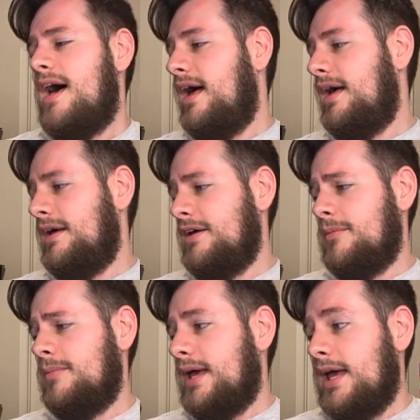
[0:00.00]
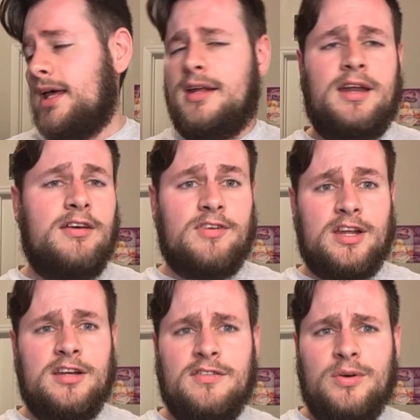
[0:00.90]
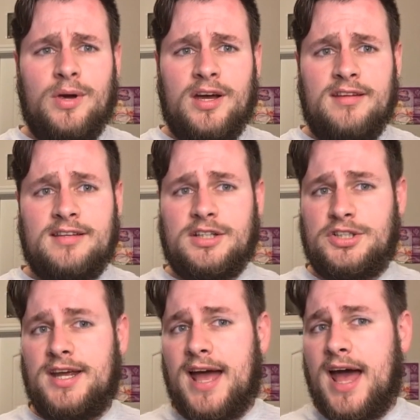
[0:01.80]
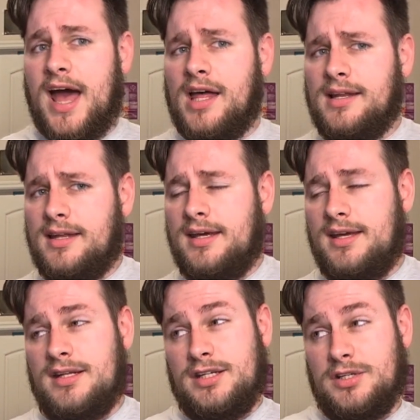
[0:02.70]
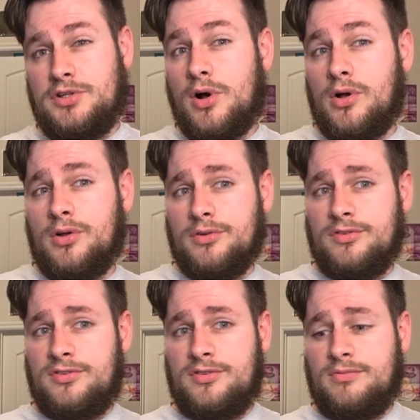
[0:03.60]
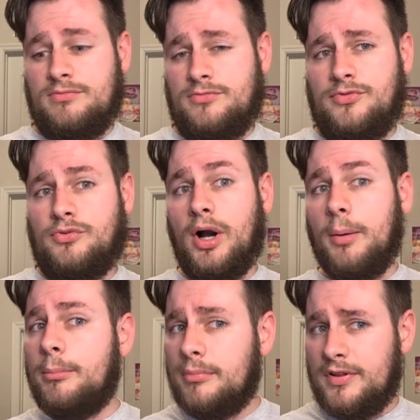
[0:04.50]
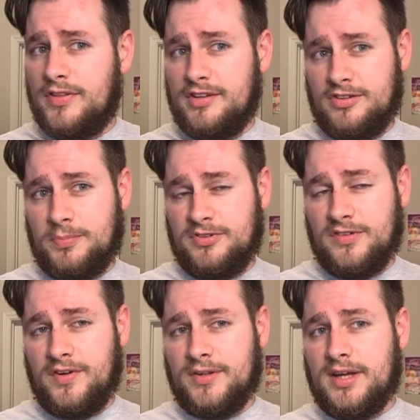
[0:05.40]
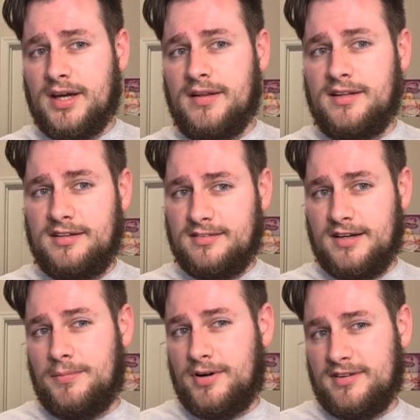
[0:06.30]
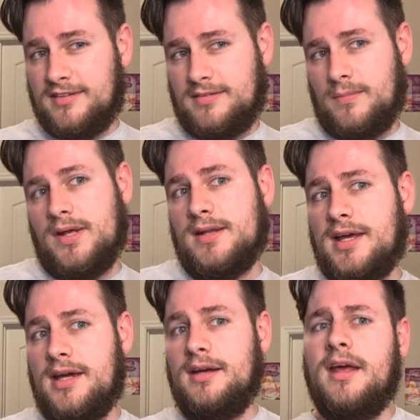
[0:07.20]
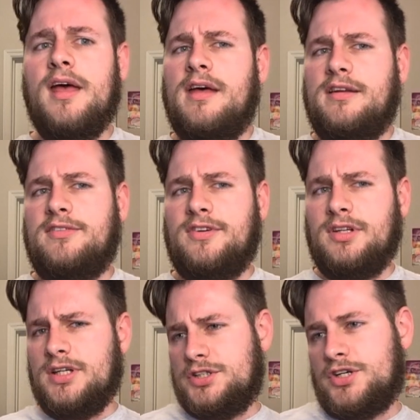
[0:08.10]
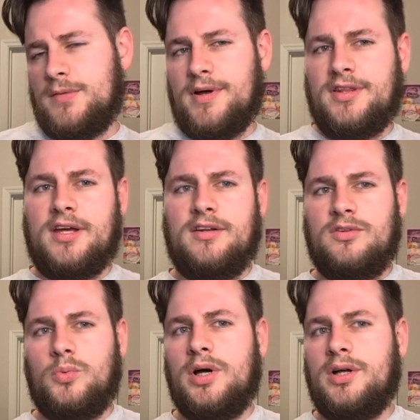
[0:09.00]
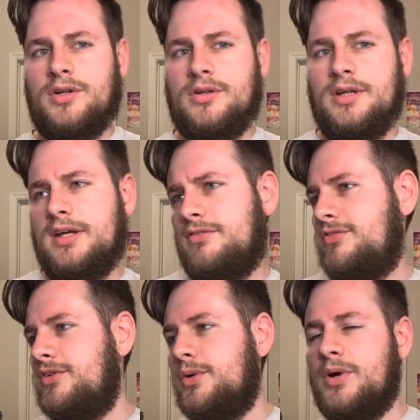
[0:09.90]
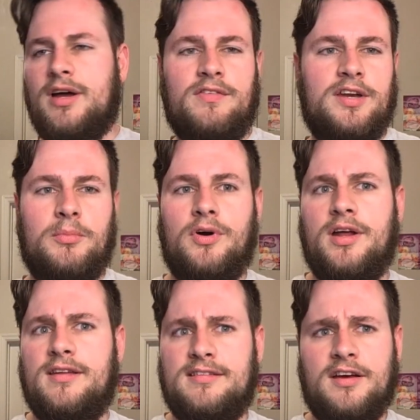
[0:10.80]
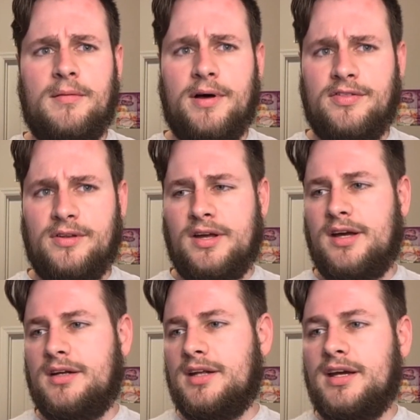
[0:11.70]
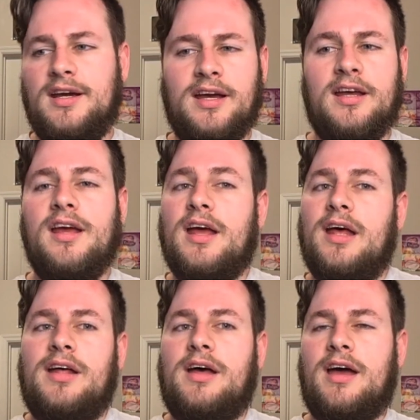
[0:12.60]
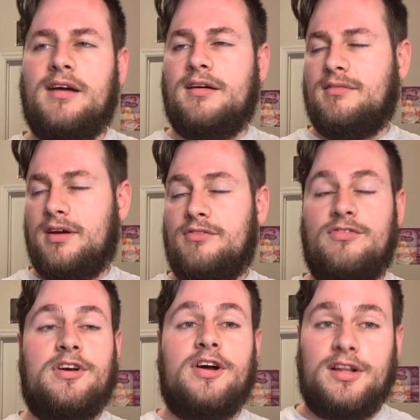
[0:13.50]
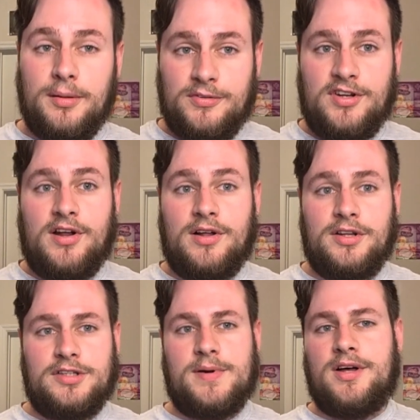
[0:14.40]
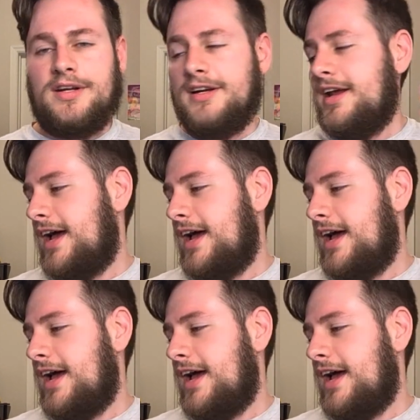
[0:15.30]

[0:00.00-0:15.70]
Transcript: And if any of you guys actually had like any dolls from this specific line, the Disney Princess and Me line, definitely share about that as well. If you have any more insight about the line, like I have very limited knowledge about it.